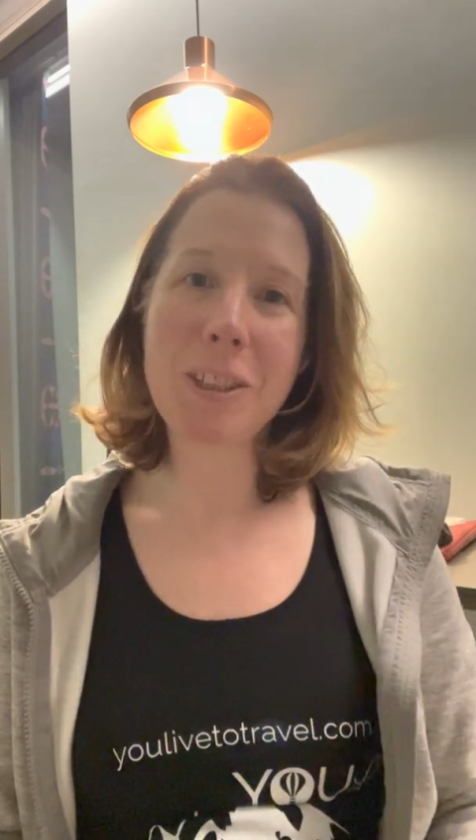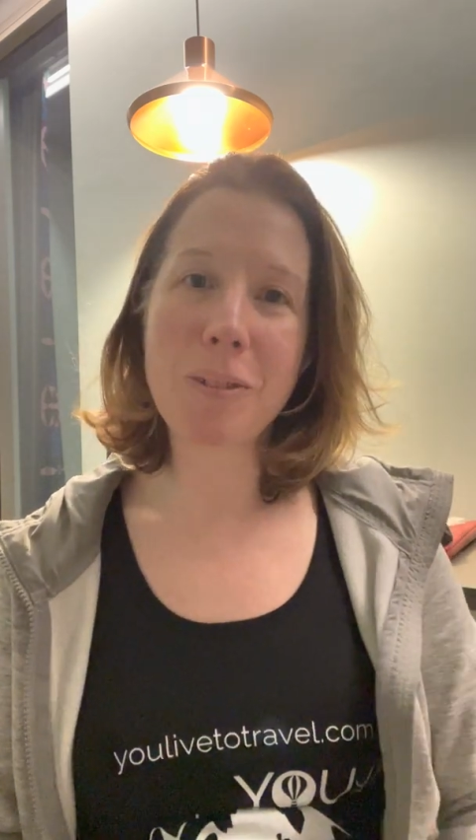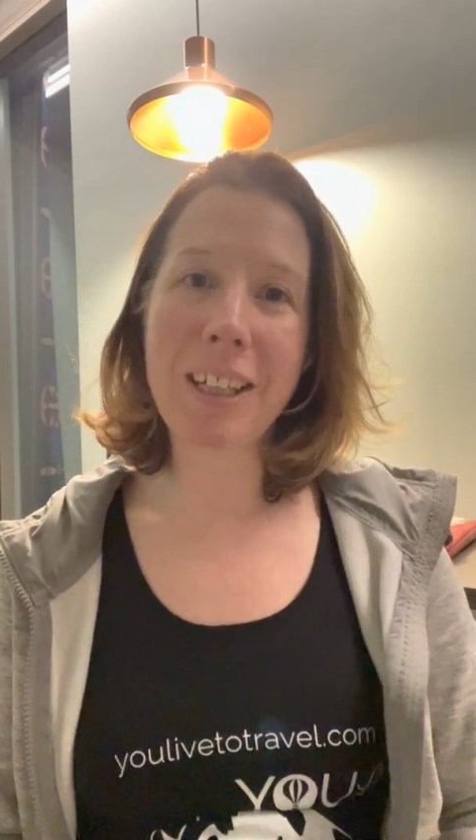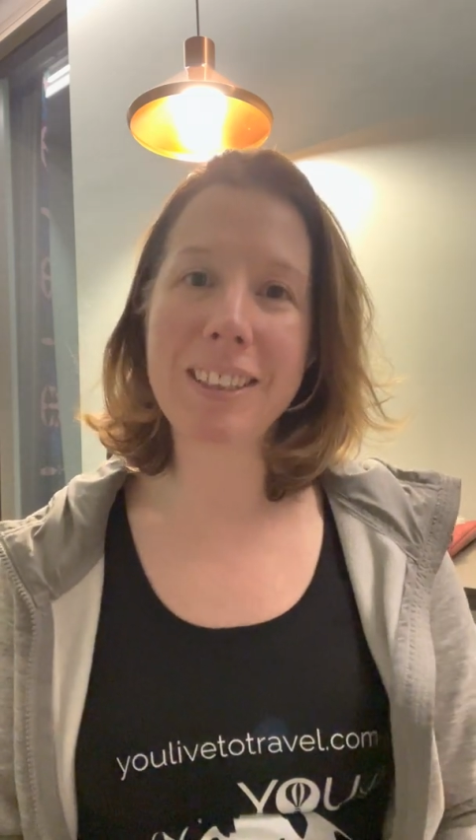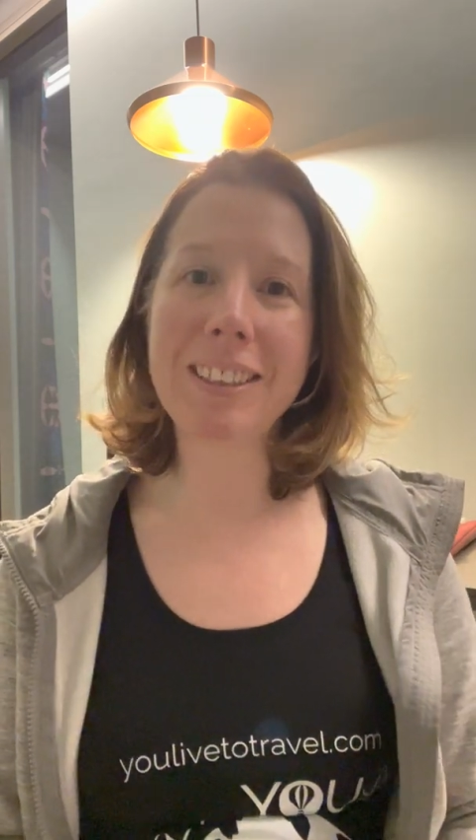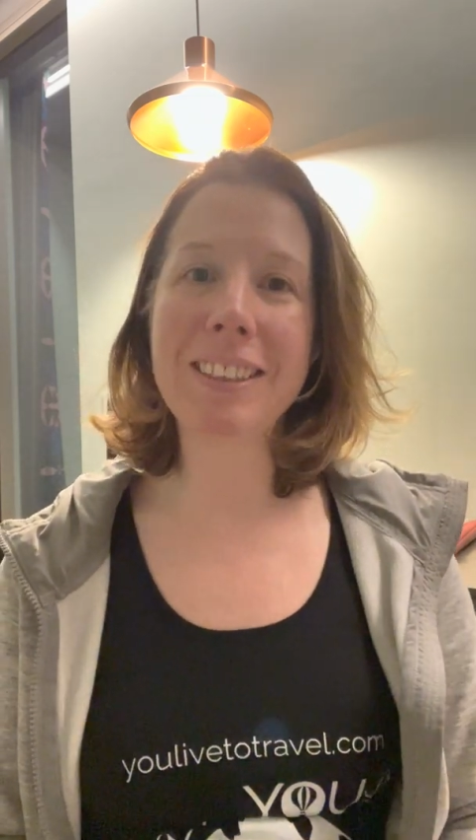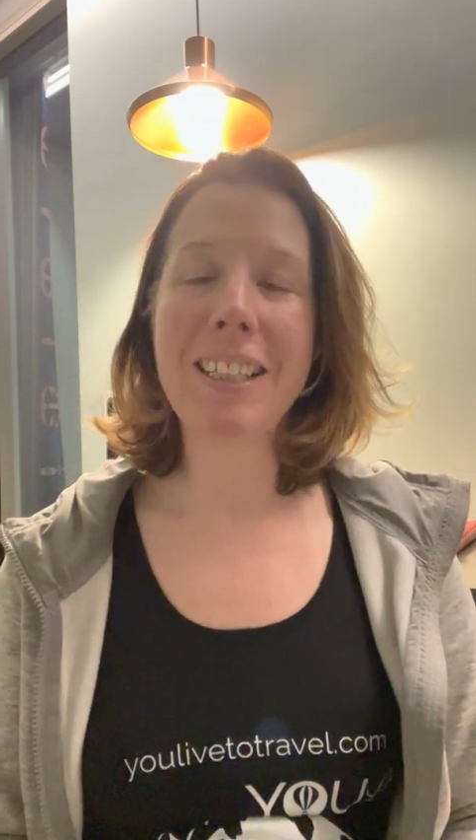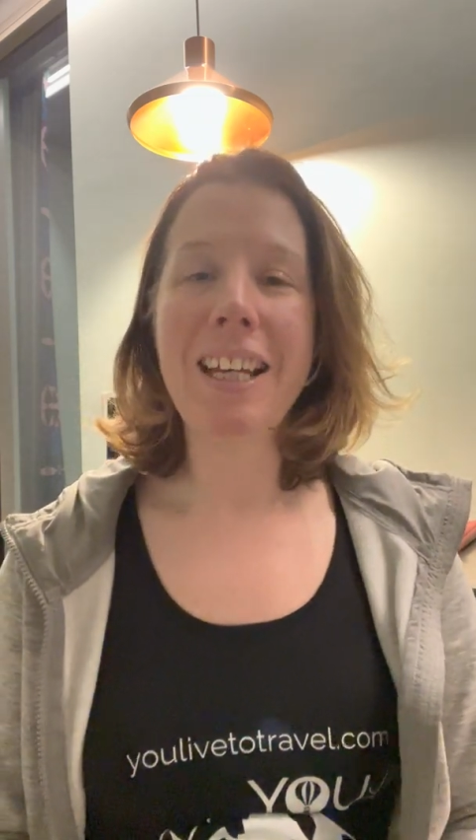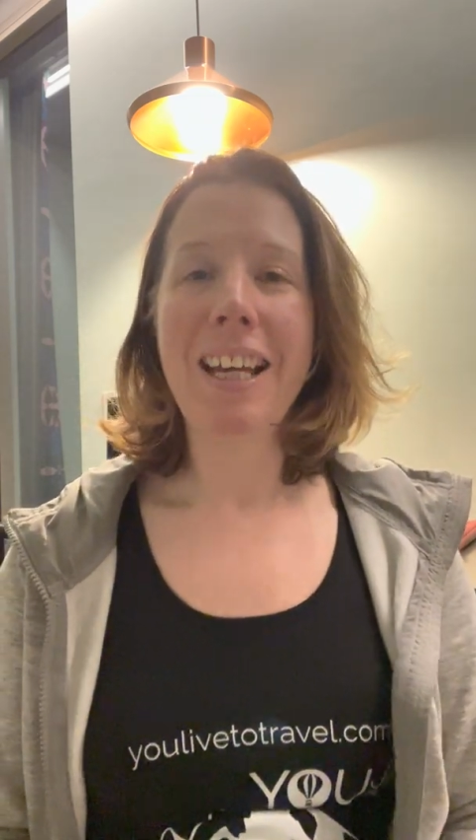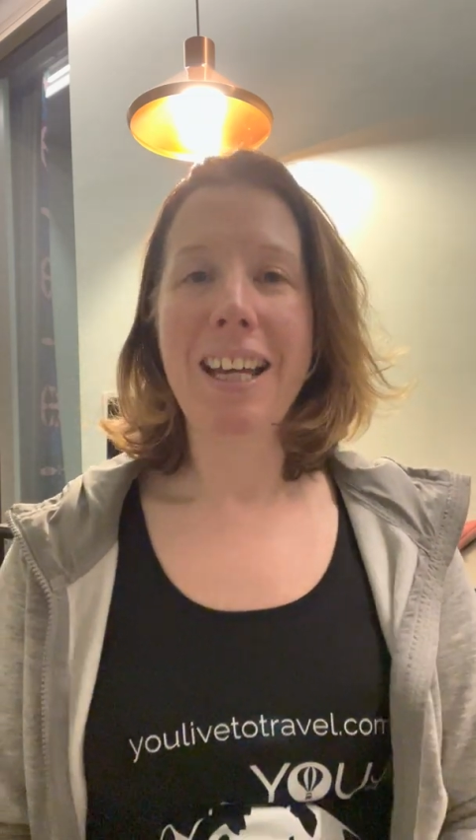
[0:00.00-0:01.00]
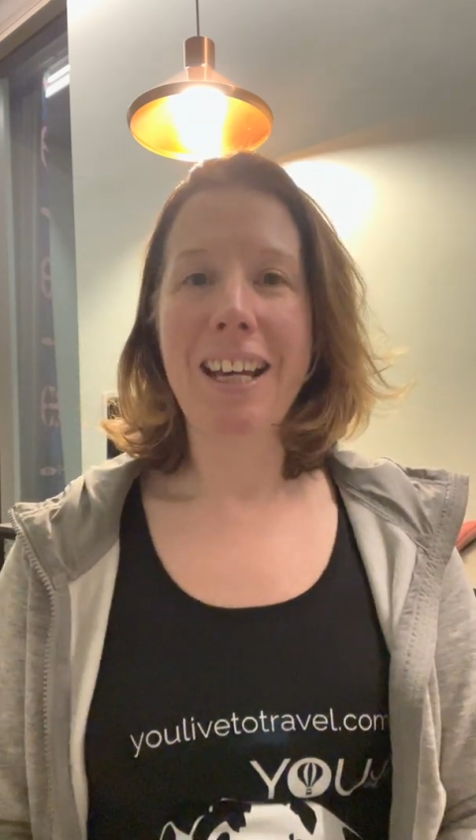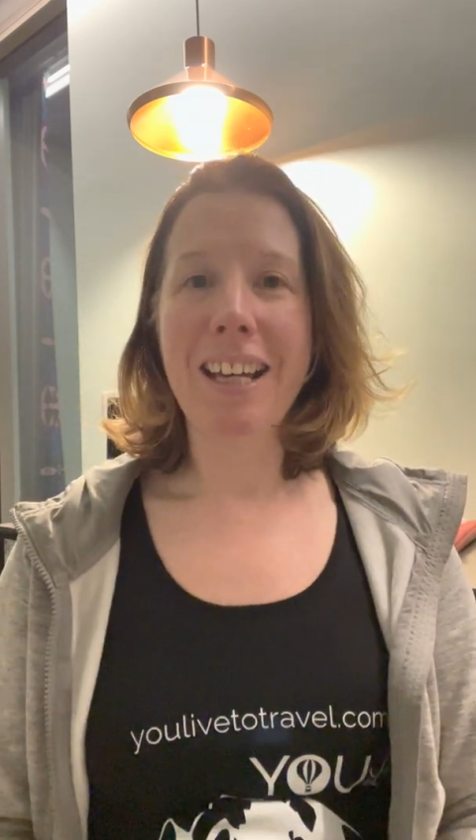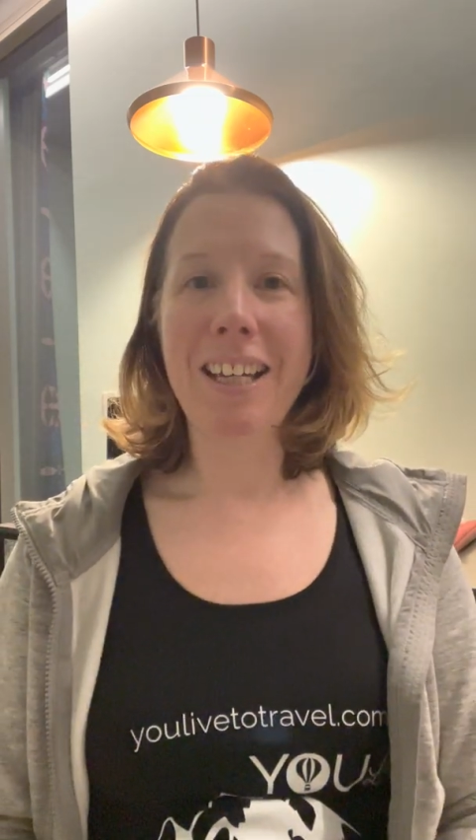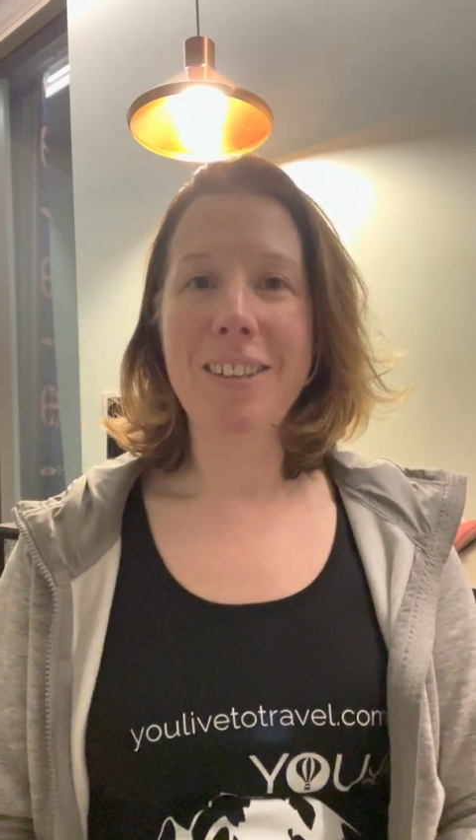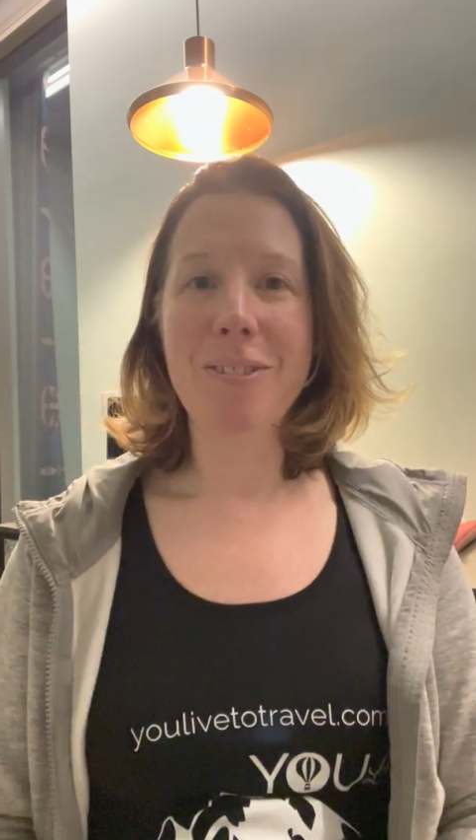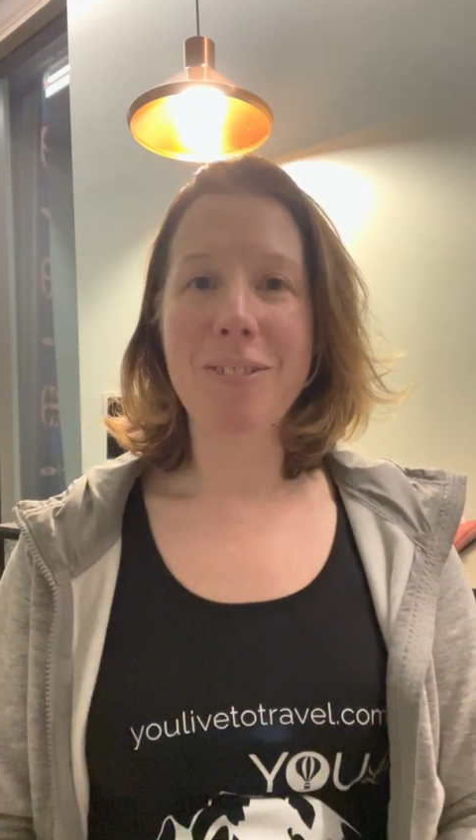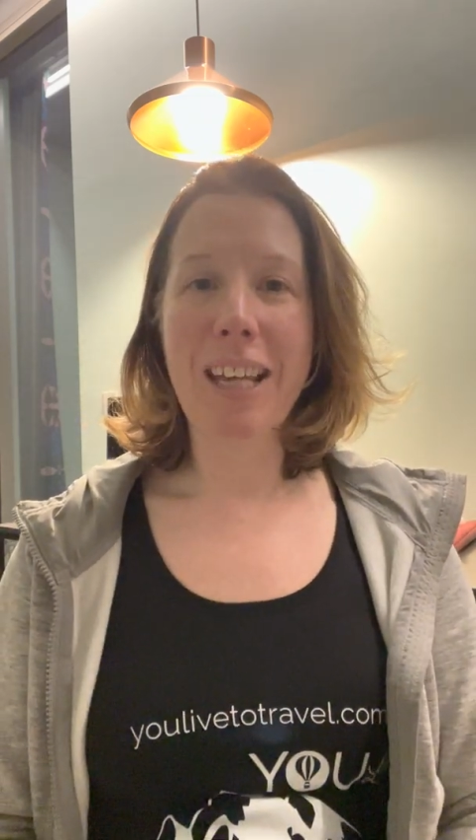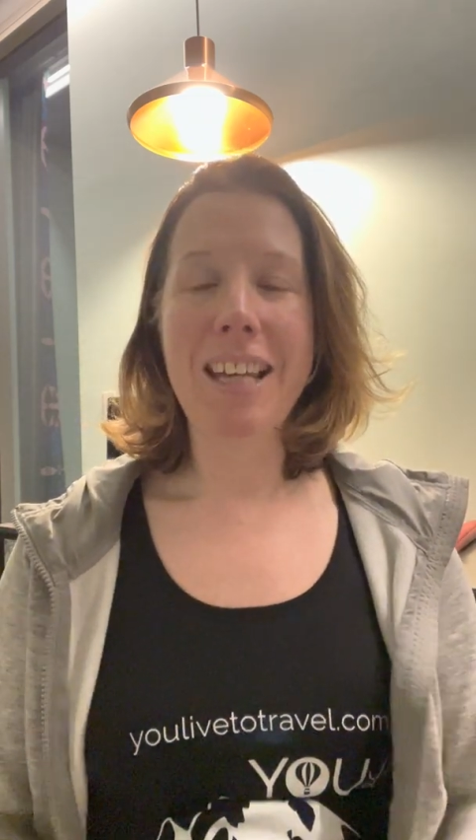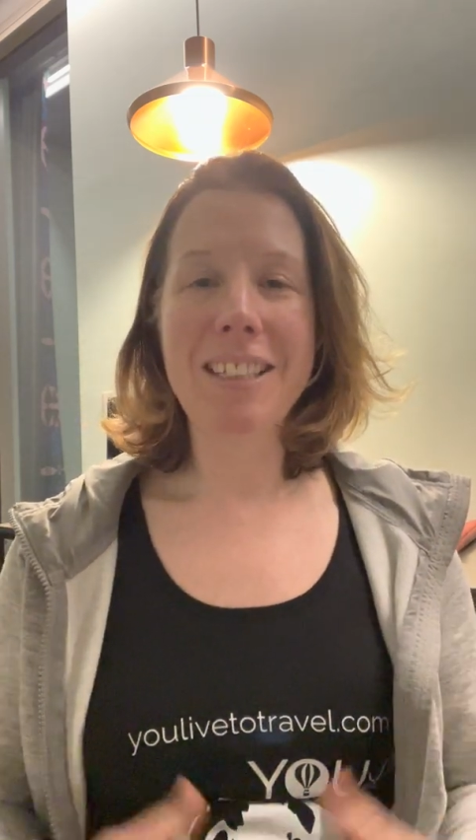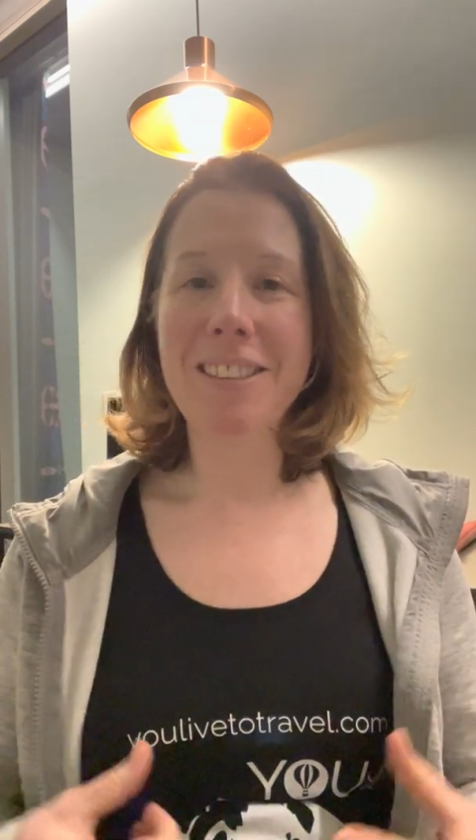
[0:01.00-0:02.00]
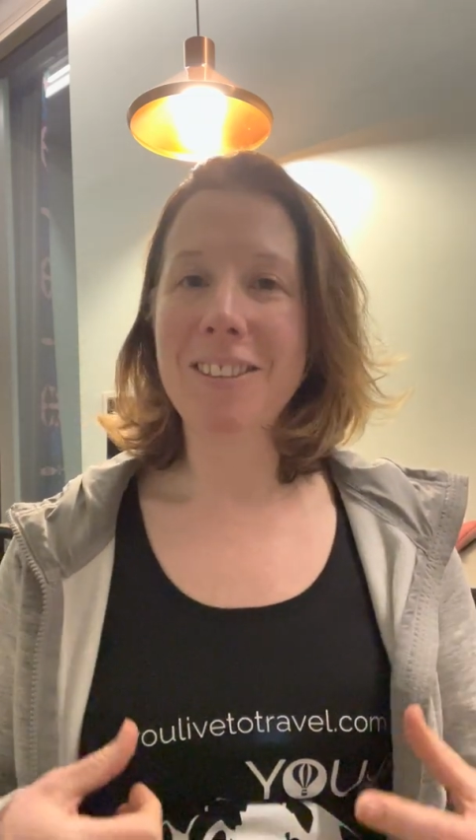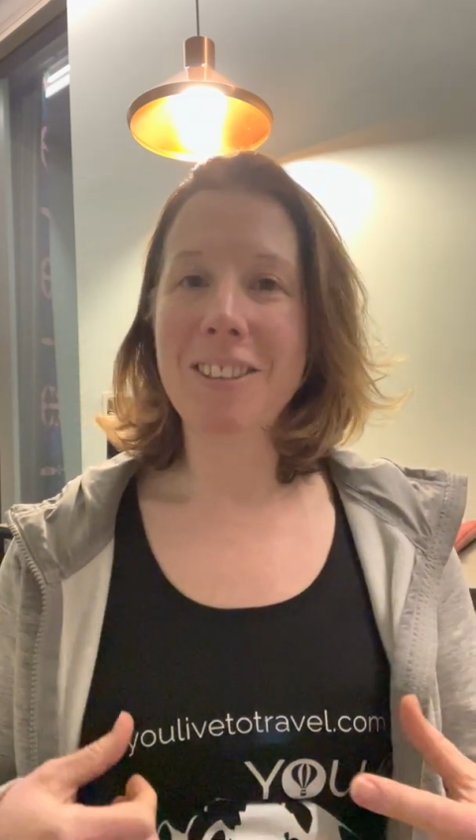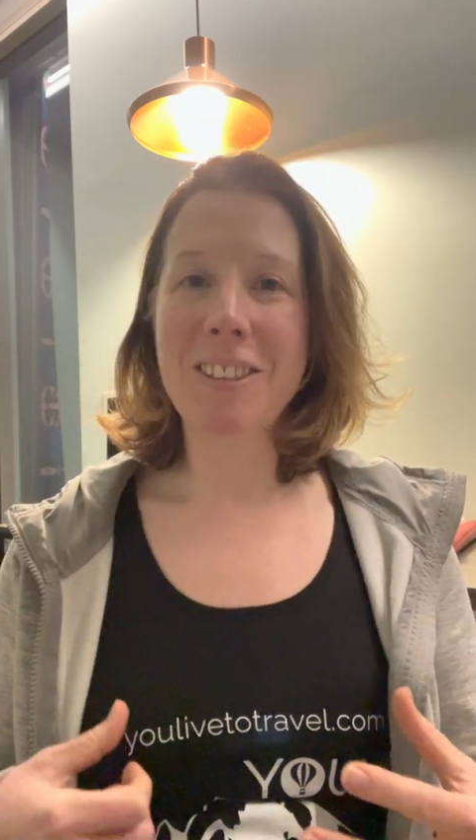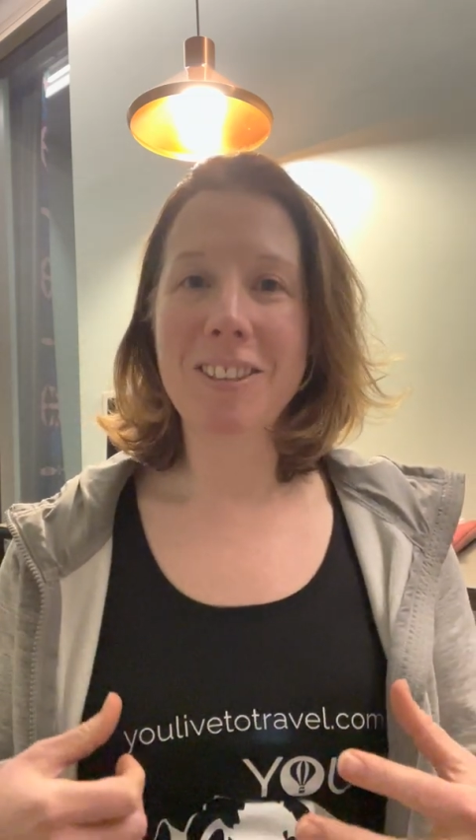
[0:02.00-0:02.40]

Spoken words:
US and